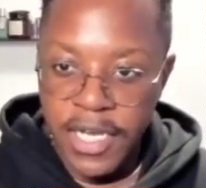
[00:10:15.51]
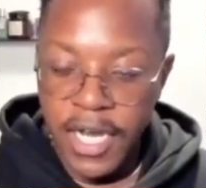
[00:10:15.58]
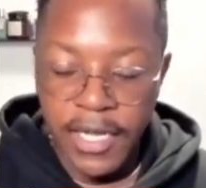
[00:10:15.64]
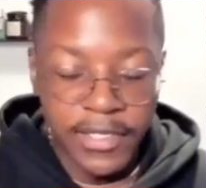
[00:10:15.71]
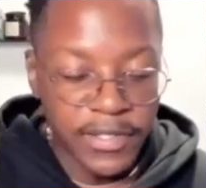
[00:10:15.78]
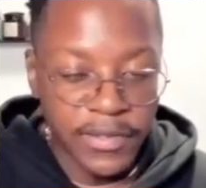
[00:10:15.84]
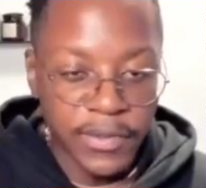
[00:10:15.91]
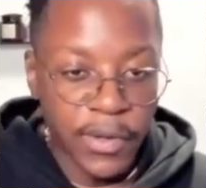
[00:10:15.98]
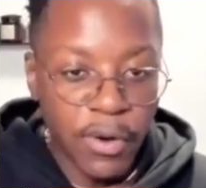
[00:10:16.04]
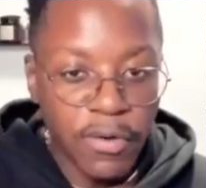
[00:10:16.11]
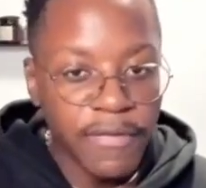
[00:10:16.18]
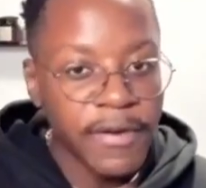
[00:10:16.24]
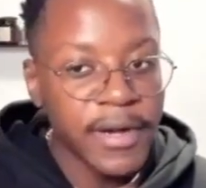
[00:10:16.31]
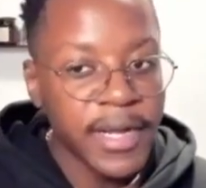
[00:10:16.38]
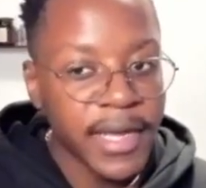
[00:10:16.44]
Just to go
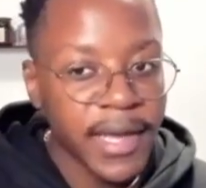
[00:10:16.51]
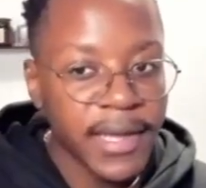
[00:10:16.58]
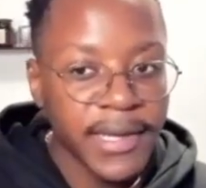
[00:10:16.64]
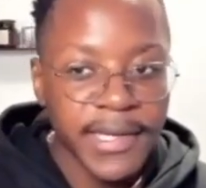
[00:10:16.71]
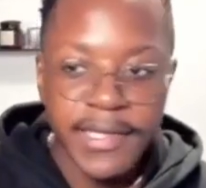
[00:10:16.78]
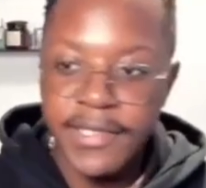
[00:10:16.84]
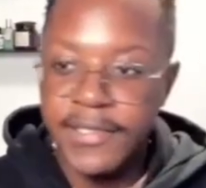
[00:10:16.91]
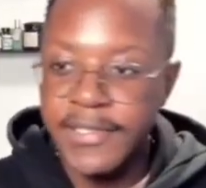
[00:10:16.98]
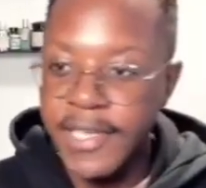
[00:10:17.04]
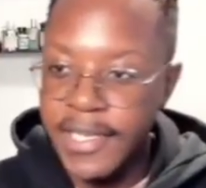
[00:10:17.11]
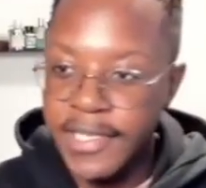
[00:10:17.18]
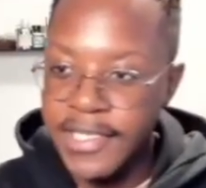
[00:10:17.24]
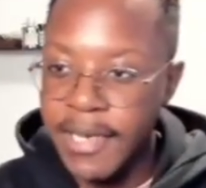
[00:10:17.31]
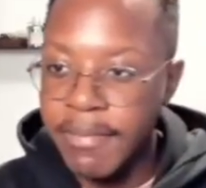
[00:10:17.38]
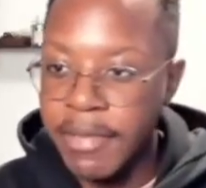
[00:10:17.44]
over it again, JS
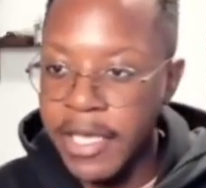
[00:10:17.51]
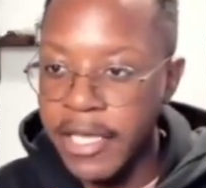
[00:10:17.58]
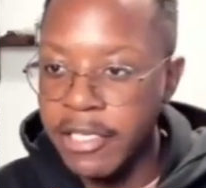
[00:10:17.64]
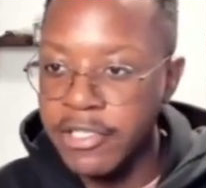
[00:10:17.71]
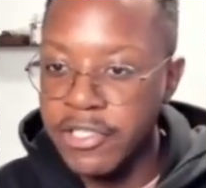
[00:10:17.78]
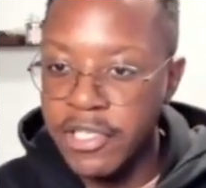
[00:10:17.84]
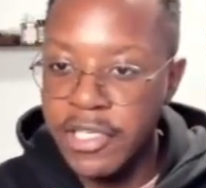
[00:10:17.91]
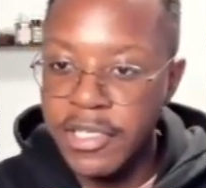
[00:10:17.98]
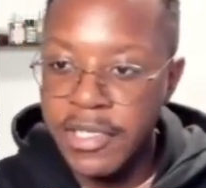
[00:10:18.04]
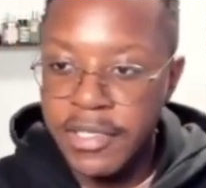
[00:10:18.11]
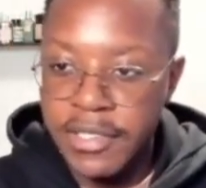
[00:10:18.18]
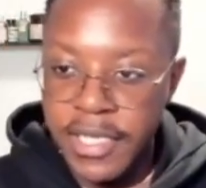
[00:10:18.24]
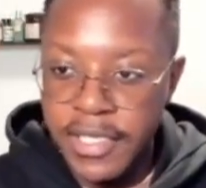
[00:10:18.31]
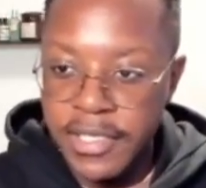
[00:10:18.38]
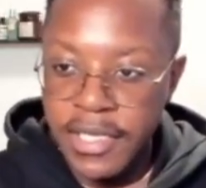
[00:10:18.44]
application,
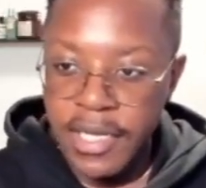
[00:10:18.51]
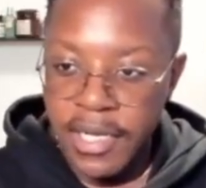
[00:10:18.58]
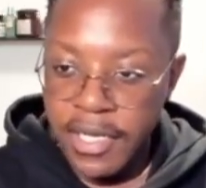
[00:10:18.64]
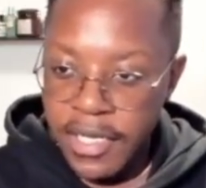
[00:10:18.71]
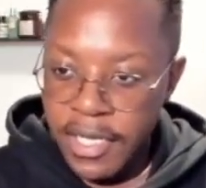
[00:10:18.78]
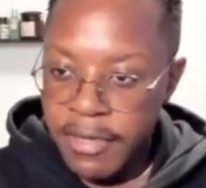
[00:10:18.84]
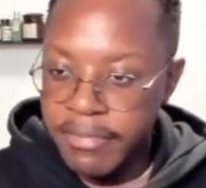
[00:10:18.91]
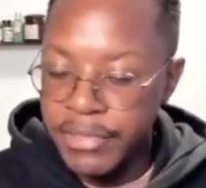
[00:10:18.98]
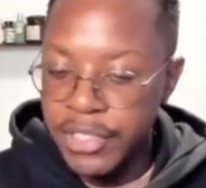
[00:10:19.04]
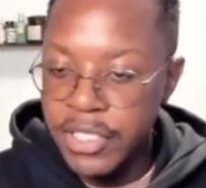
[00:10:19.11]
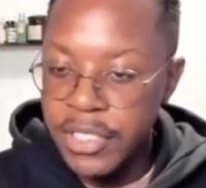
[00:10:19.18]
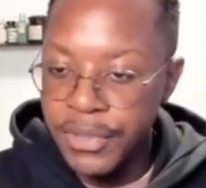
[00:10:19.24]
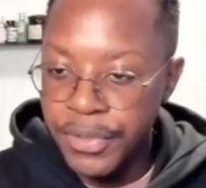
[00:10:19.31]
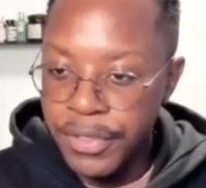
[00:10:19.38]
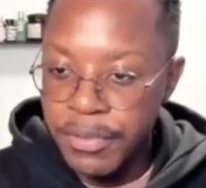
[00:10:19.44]
data, machine
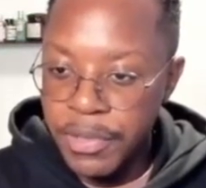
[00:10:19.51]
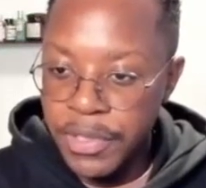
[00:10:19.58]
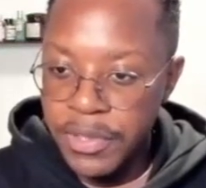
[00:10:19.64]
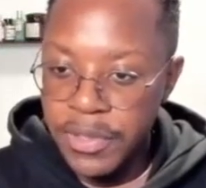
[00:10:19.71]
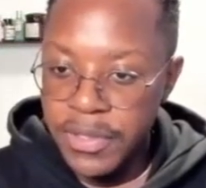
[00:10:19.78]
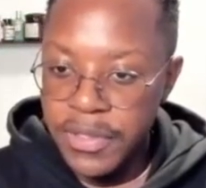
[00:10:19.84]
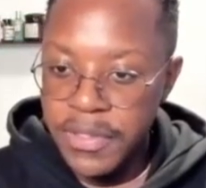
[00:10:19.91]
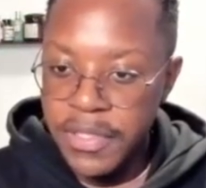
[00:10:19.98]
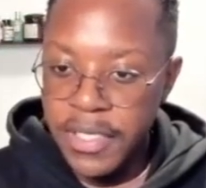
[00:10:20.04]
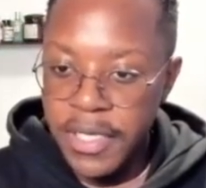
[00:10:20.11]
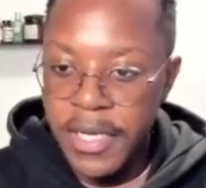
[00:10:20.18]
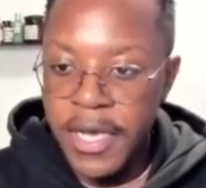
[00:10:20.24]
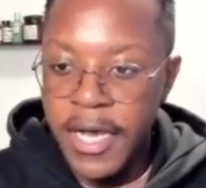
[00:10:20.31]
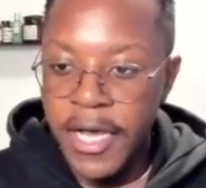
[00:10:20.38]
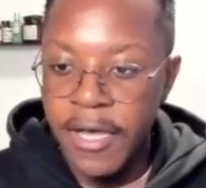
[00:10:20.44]
learning models,
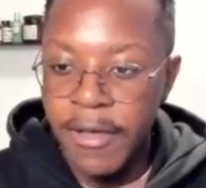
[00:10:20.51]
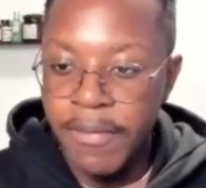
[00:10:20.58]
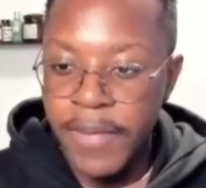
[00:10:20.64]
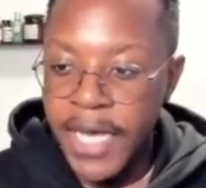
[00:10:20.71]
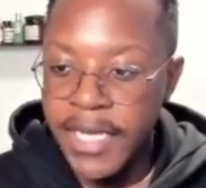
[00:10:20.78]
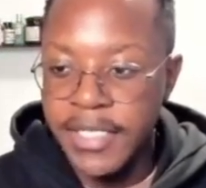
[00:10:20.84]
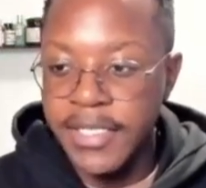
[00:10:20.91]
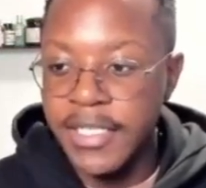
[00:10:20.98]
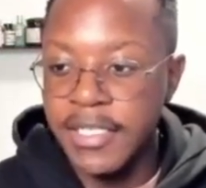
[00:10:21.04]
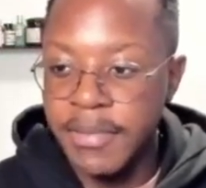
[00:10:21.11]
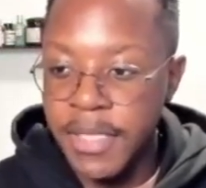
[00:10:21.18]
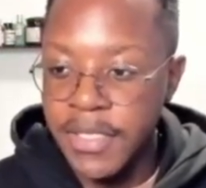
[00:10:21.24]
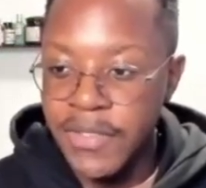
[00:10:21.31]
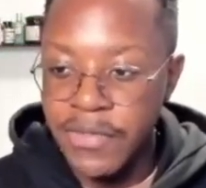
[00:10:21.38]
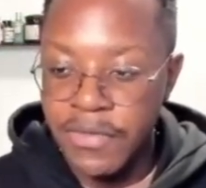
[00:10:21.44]
and a database
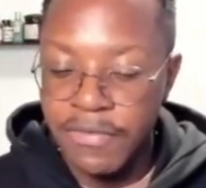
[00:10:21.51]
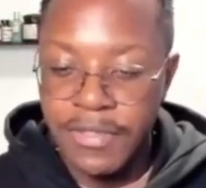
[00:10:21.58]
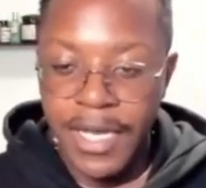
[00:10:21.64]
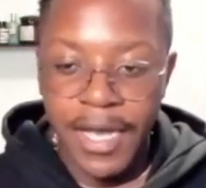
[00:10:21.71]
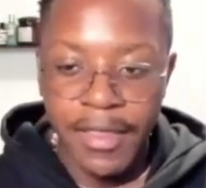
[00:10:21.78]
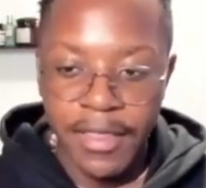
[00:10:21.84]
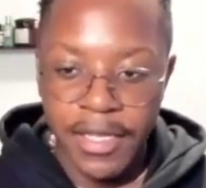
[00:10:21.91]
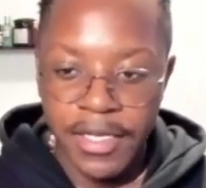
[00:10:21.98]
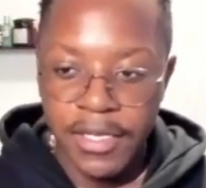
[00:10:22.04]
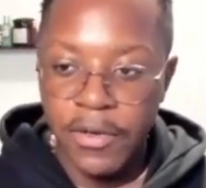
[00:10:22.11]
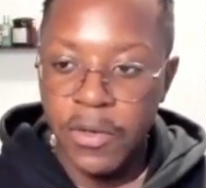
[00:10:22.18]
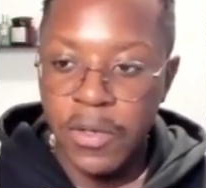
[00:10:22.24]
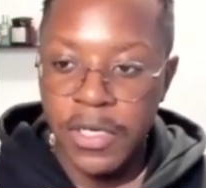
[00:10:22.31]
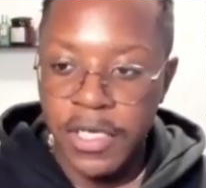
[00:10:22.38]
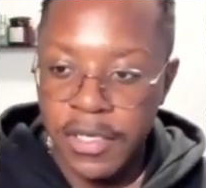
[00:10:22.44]
sort of tie that
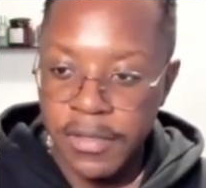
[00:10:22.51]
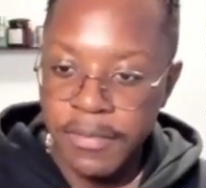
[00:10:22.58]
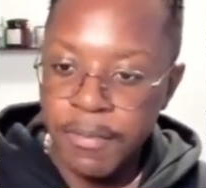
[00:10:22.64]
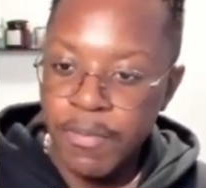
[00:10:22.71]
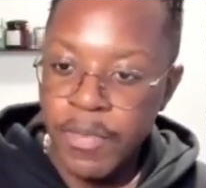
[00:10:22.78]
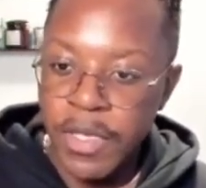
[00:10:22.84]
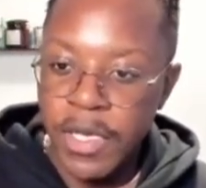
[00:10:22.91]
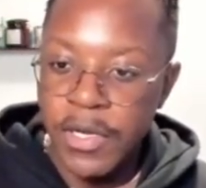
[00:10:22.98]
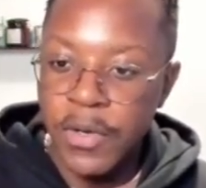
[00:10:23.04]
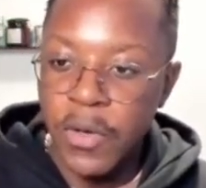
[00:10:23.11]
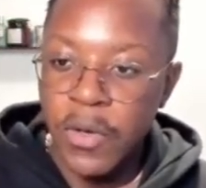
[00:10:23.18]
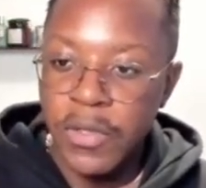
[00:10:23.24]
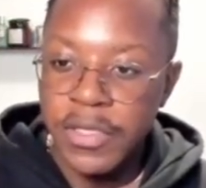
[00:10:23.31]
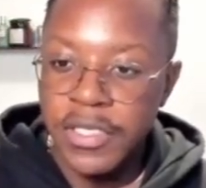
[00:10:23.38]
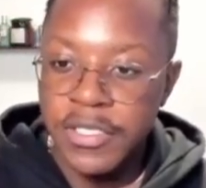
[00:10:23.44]
all in. And
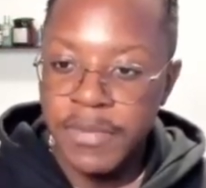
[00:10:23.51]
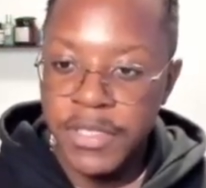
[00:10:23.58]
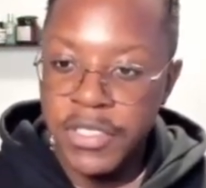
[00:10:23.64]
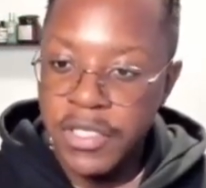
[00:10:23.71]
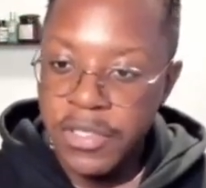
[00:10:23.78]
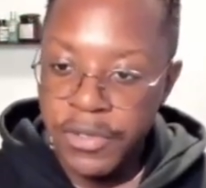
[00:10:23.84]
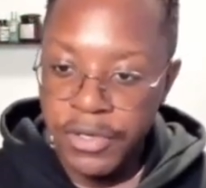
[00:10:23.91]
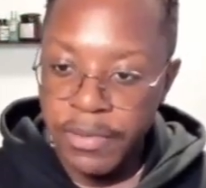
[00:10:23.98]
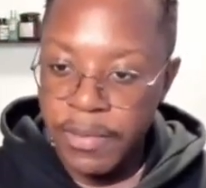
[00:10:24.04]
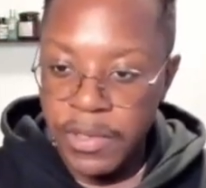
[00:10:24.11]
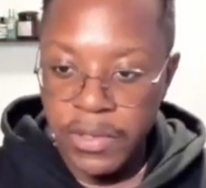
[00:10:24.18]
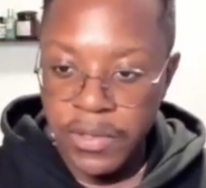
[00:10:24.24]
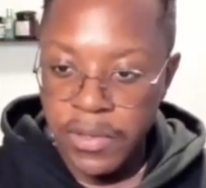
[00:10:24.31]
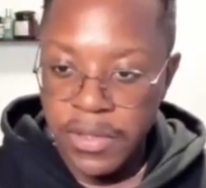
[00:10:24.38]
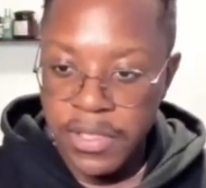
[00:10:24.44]
all these machine learning
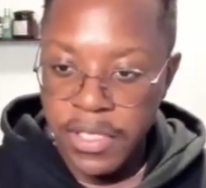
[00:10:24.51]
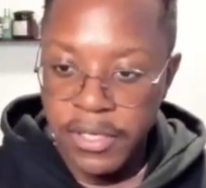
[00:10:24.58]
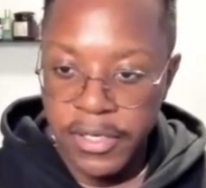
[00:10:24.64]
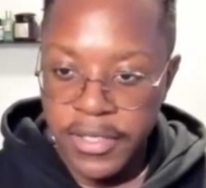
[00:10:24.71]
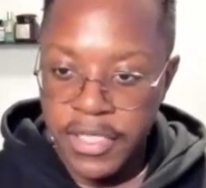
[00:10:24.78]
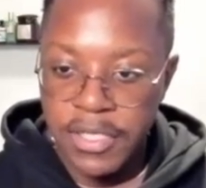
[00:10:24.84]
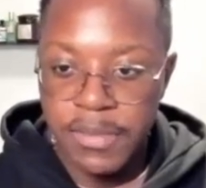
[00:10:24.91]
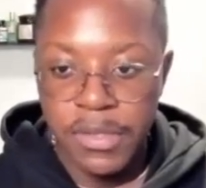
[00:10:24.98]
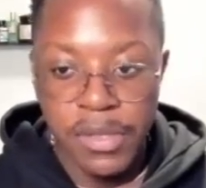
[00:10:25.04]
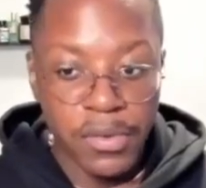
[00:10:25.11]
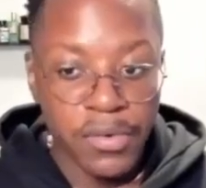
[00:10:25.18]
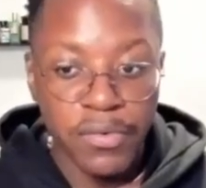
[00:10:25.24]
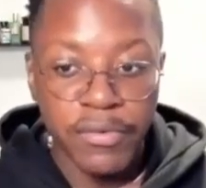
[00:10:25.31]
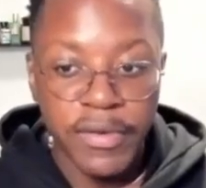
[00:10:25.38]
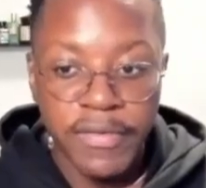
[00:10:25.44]
models are accessible
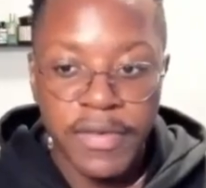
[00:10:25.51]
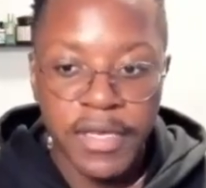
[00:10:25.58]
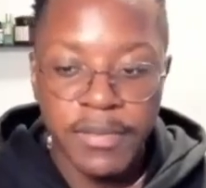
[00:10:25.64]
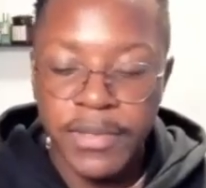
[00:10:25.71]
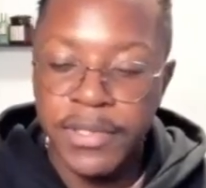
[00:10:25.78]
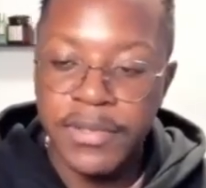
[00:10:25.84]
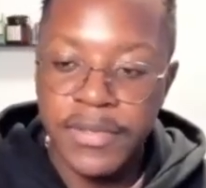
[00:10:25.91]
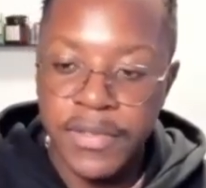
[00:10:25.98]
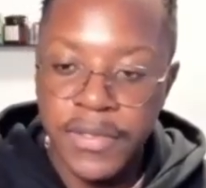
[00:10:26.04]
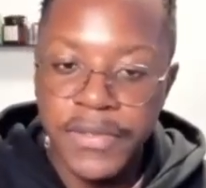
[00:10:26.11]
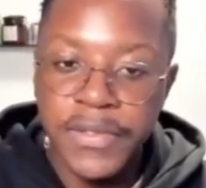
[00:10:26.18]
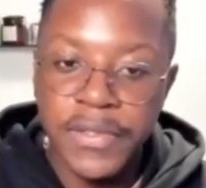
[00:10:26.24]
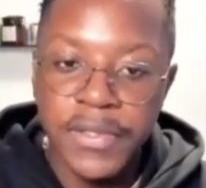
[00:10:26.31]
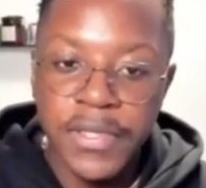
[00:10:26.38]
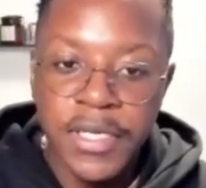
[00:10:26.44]
through Weaviate modules
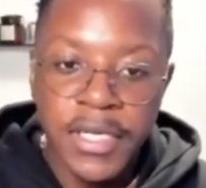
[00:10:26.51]
also.